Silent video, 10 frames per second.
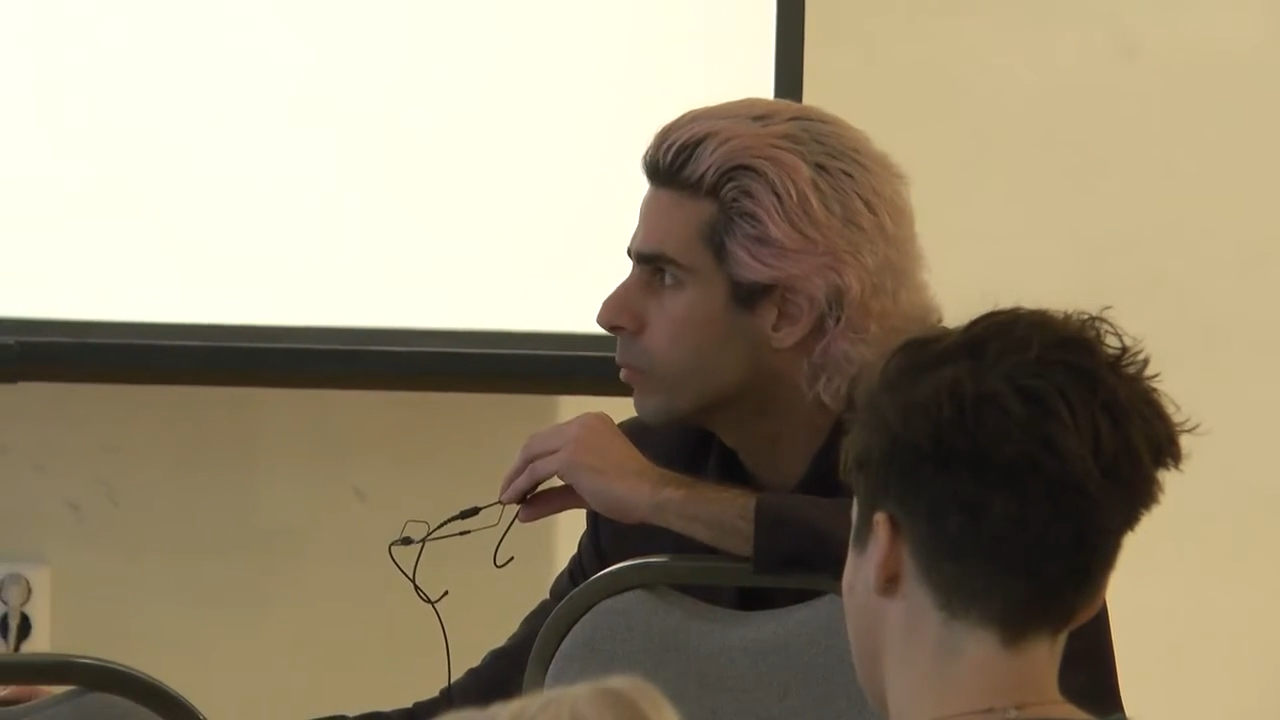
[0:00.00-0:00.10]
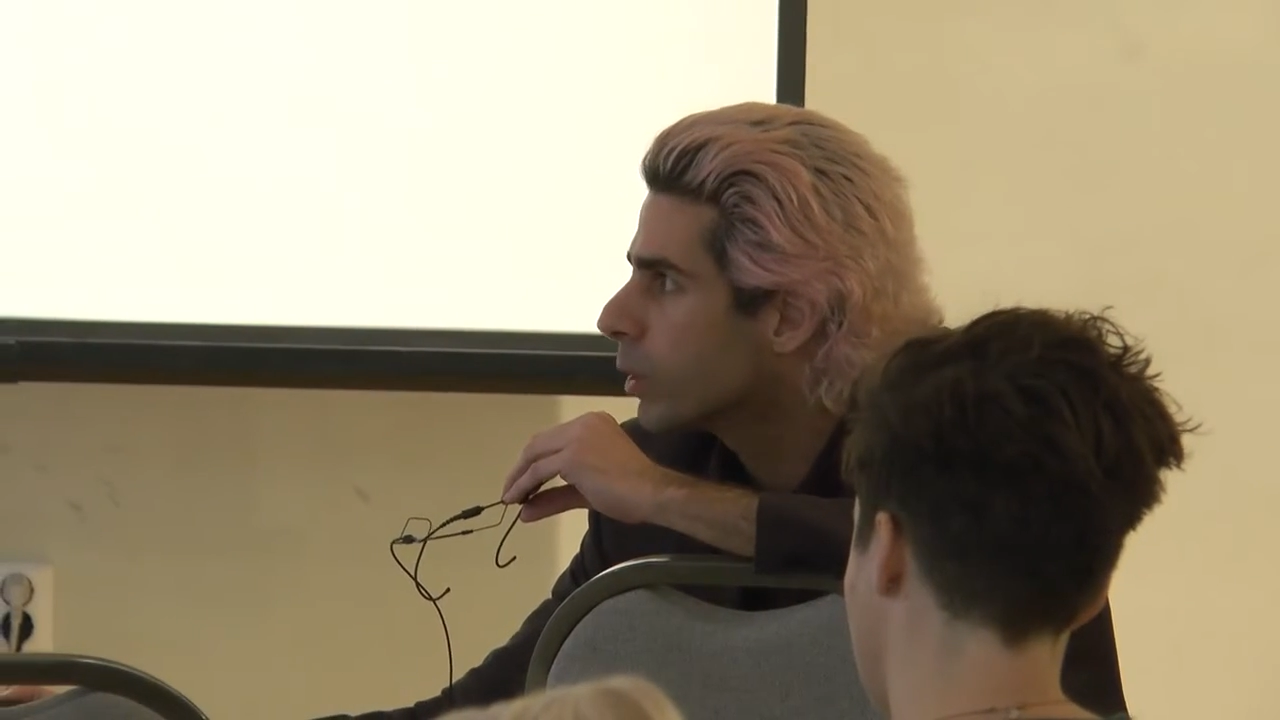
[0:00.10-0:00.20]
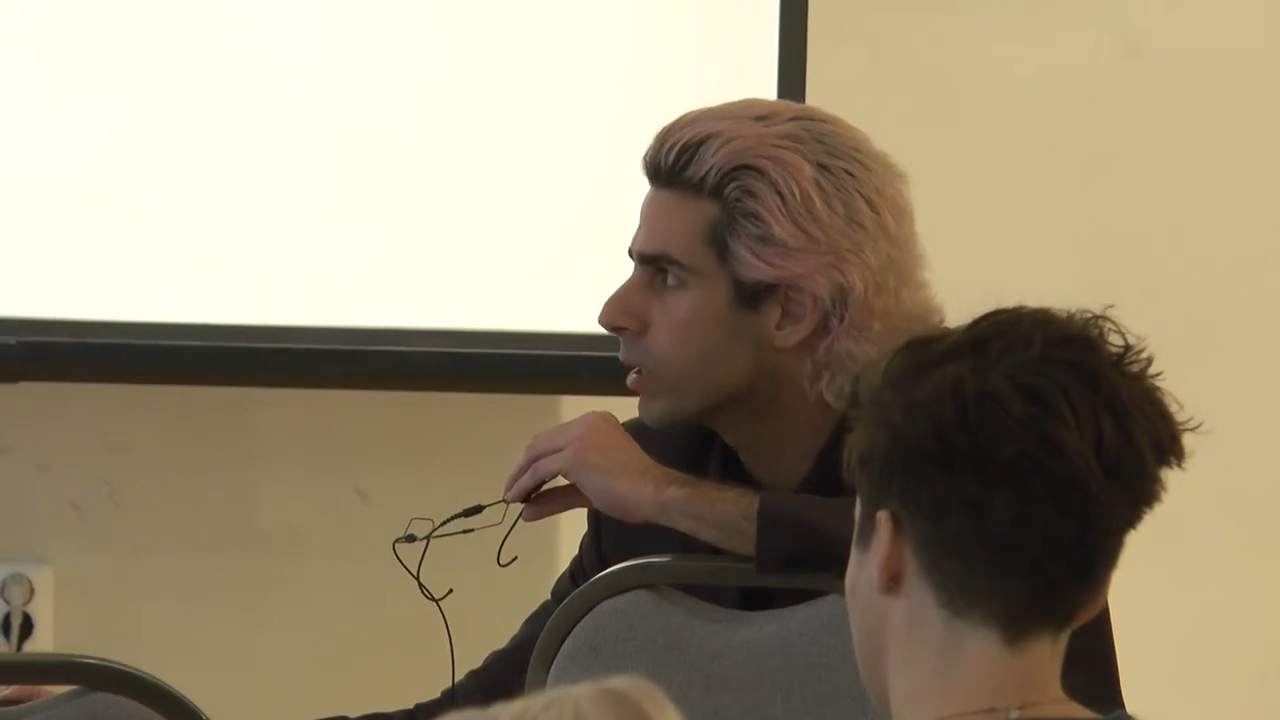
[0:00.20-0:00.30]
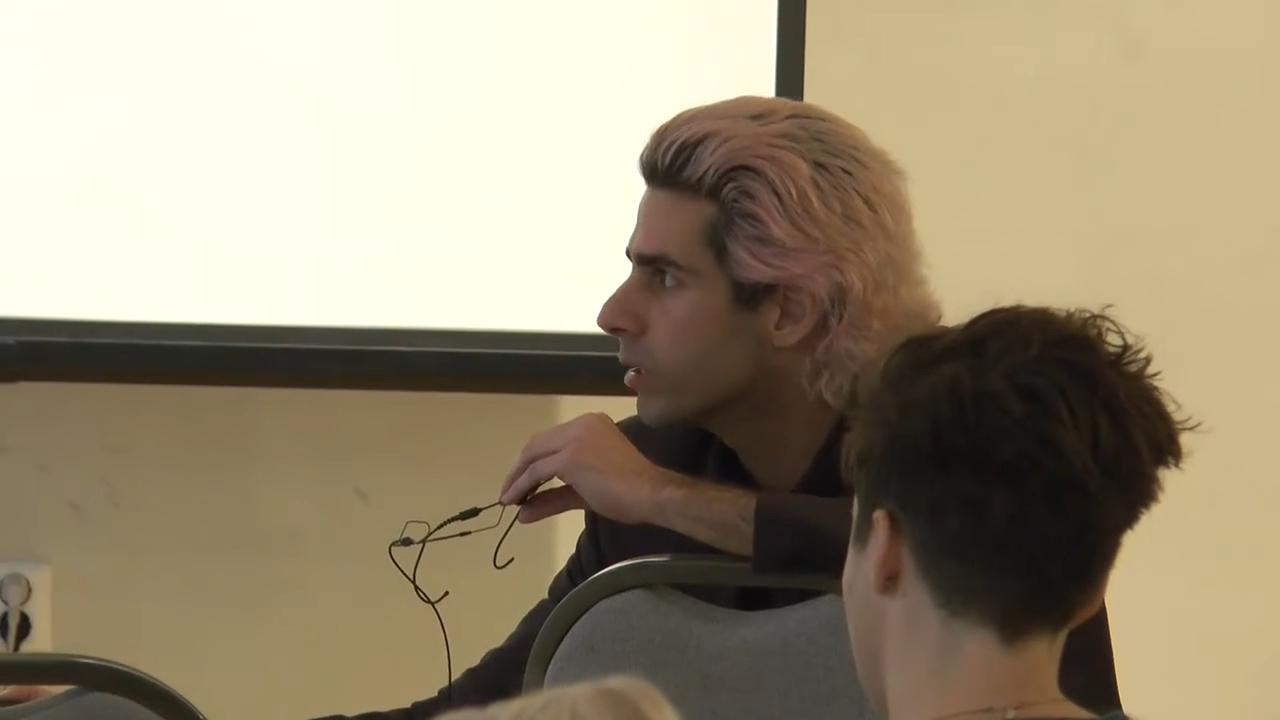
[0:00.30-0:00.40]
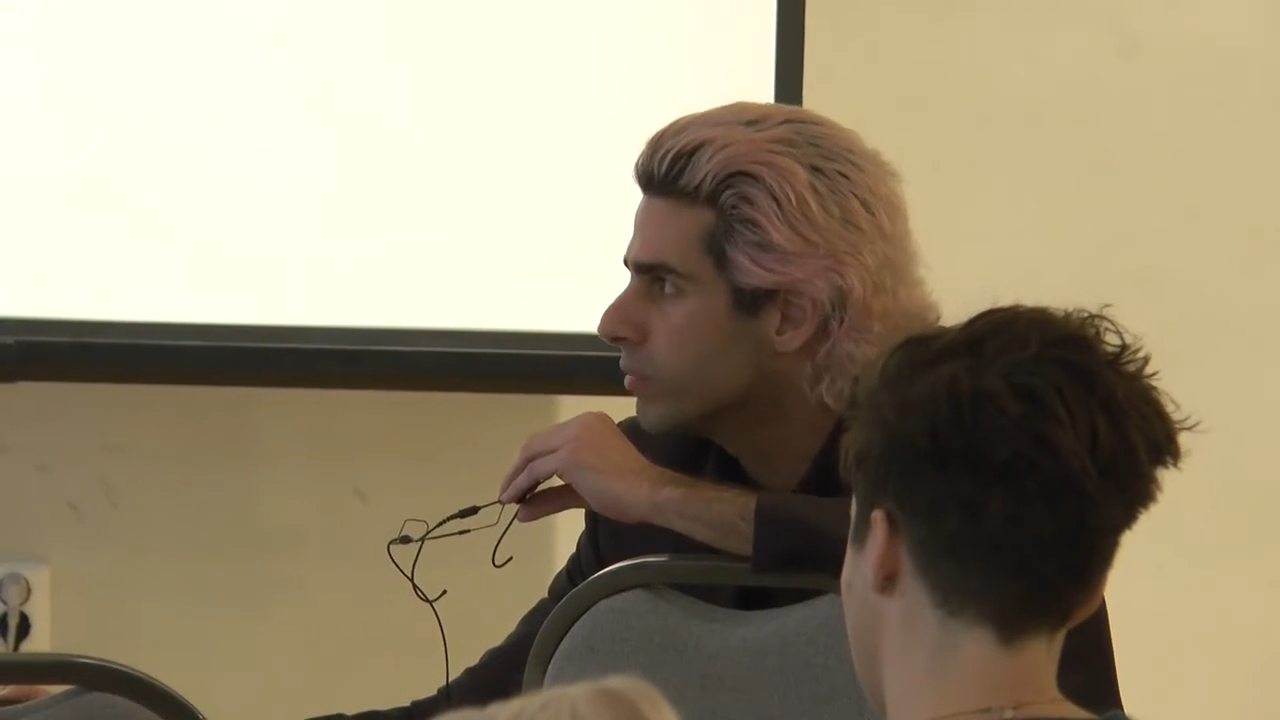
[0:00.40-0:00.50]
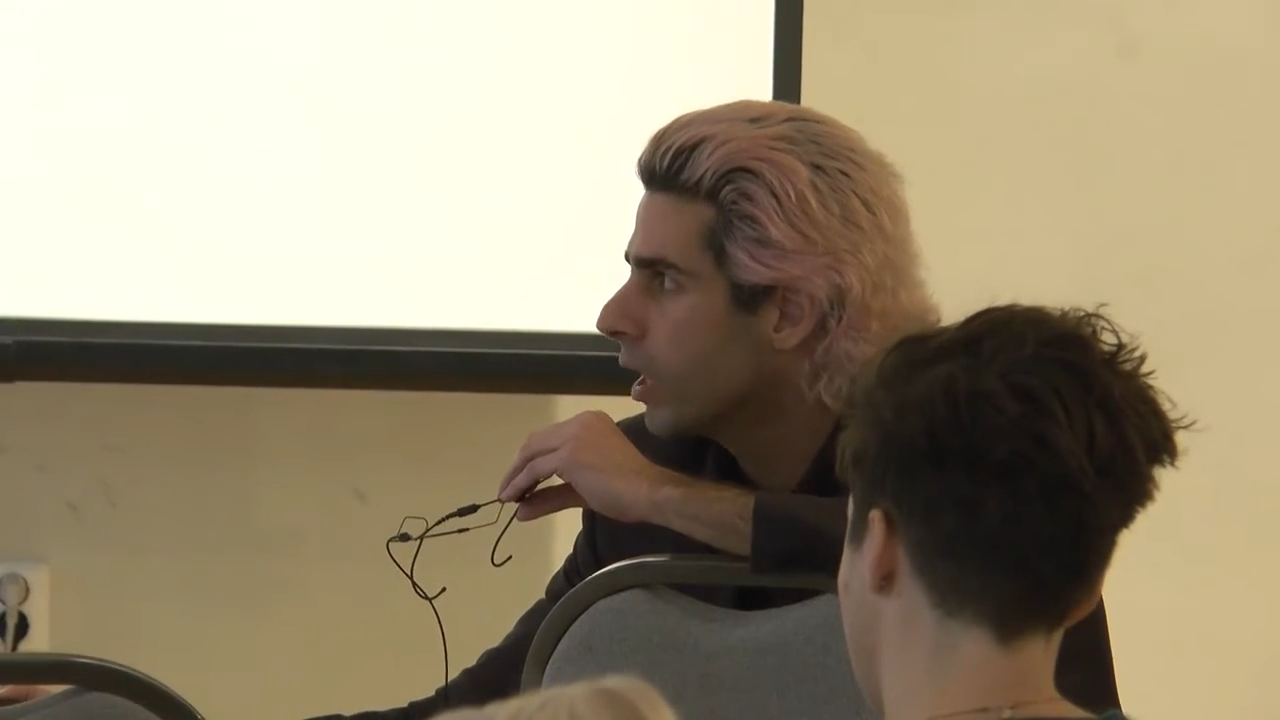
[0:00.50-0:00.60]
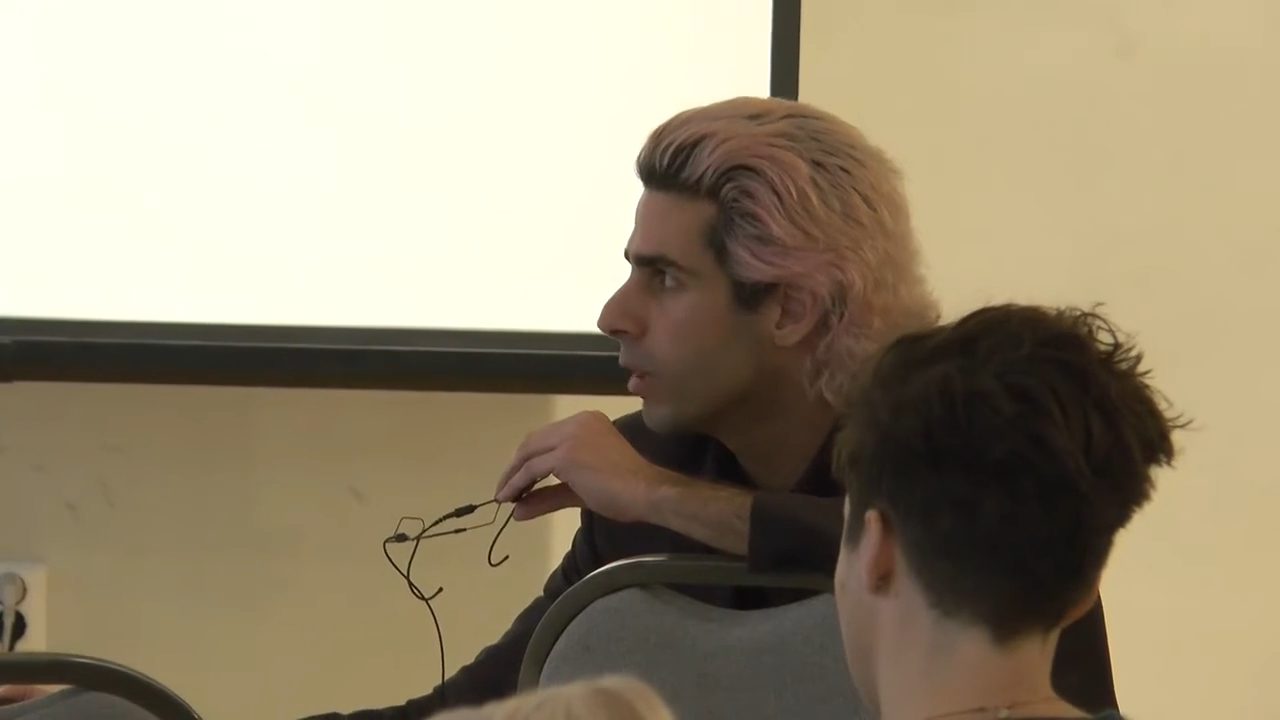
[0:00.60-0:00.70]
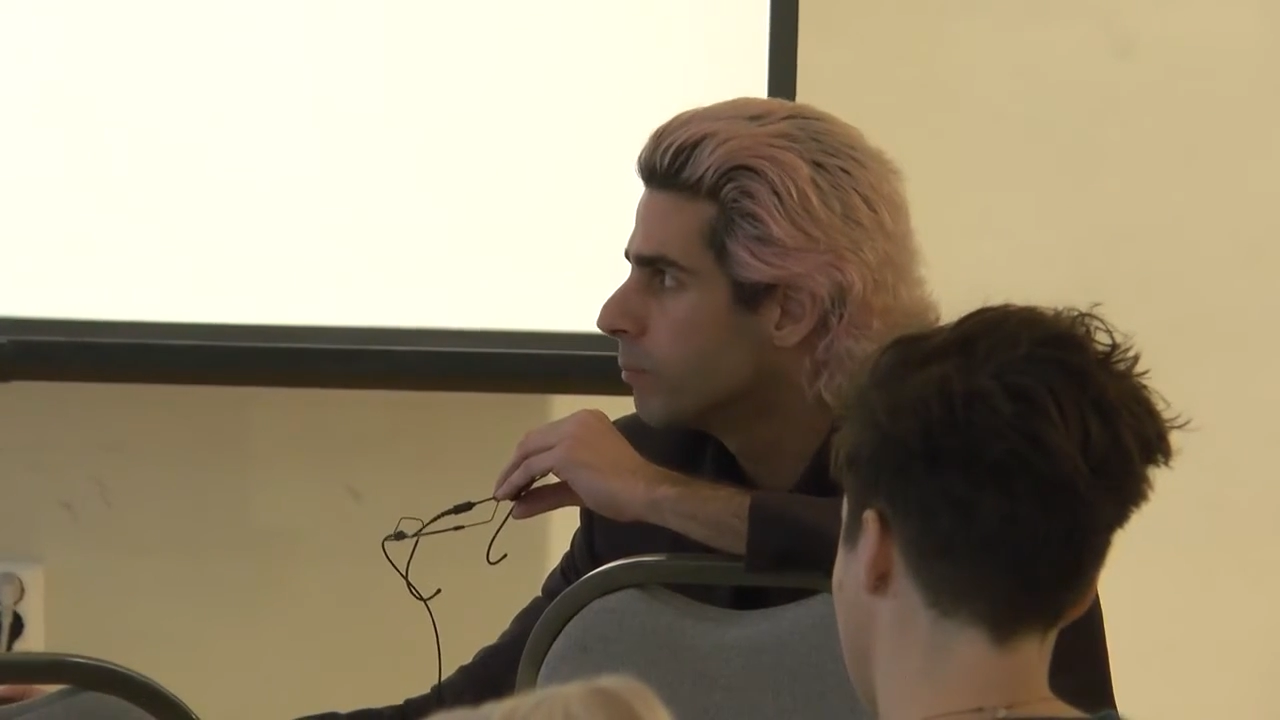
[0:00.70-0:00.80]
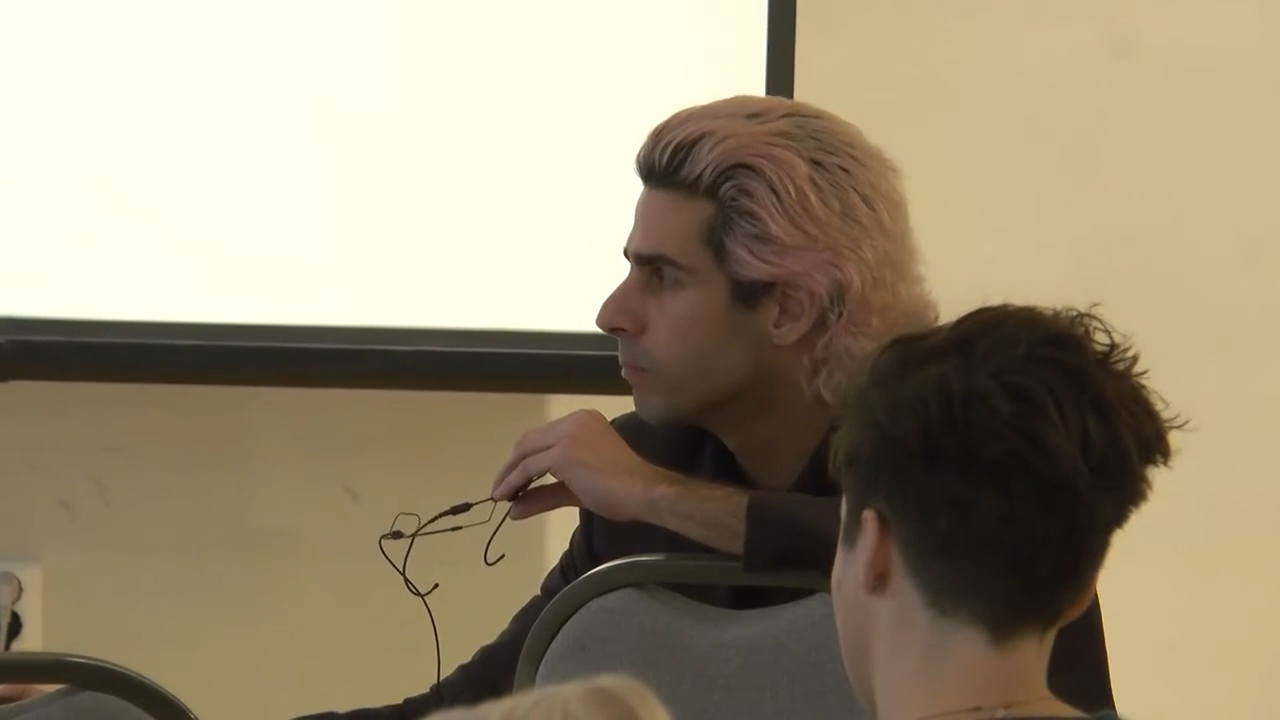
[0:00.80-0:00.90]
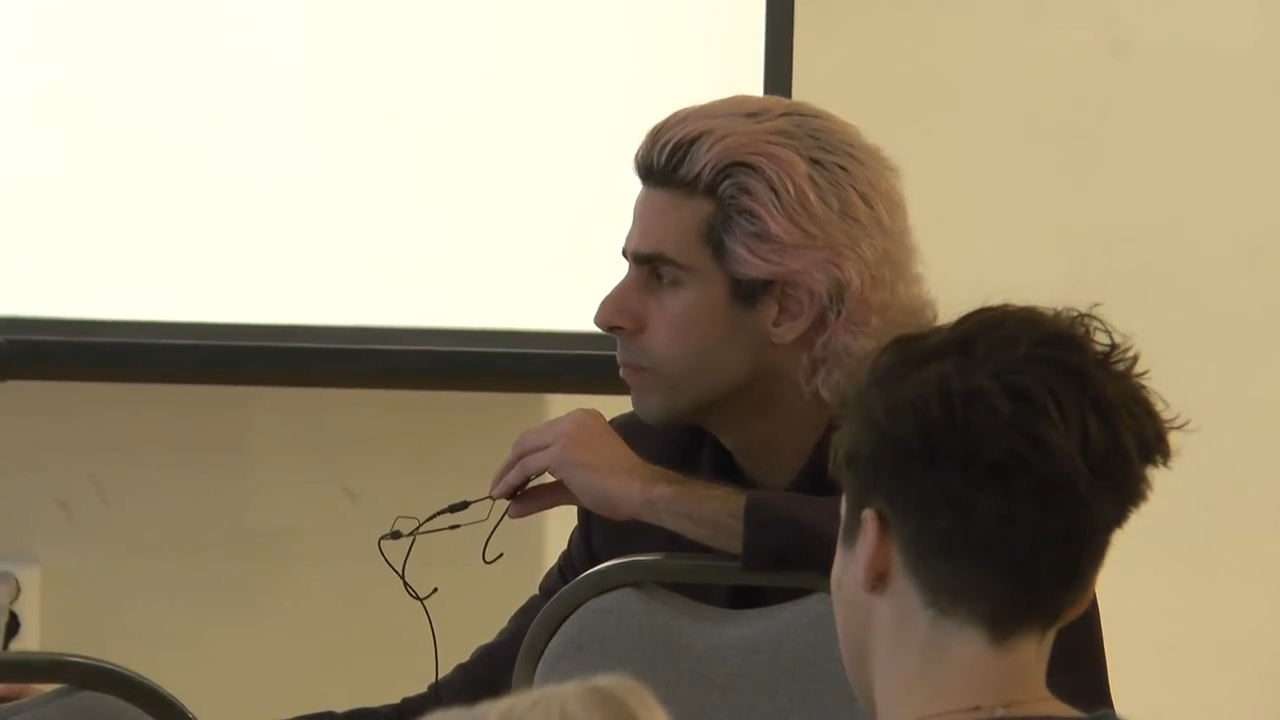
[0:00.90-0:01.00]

we're gonna develop,